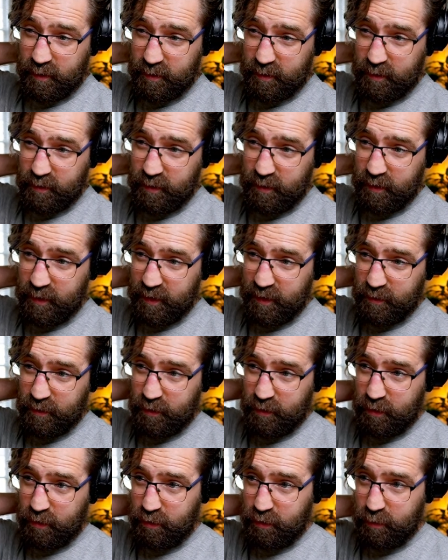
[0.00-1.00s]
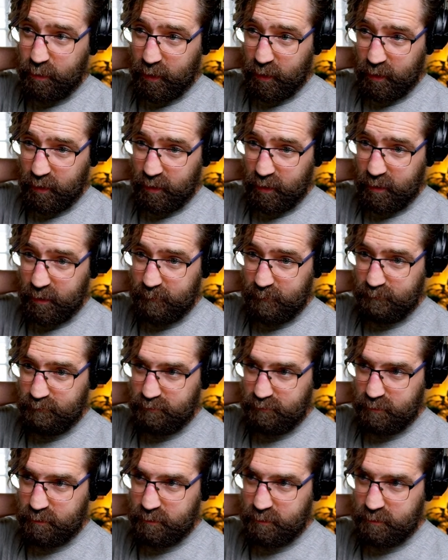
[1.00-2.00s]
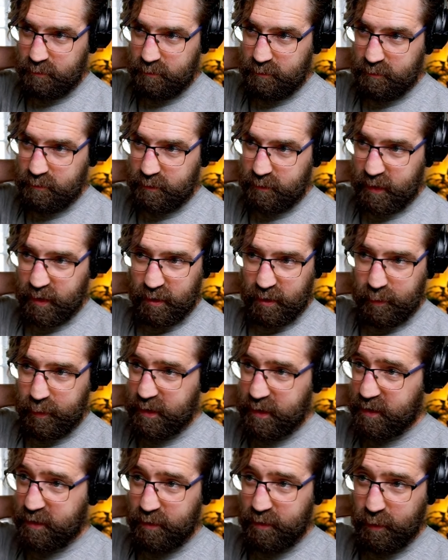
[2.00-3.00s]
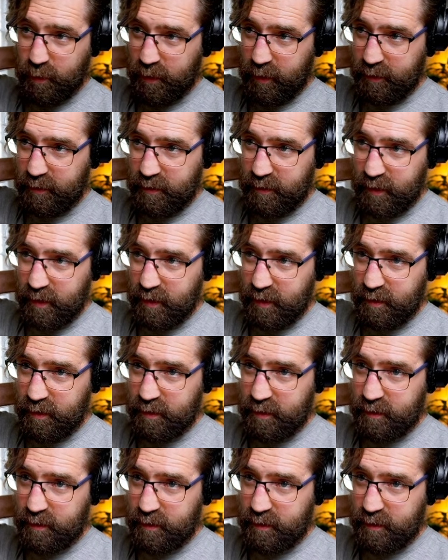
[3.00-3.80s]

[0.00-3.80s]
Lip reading: you need 2 more. It could be the 2 1s here.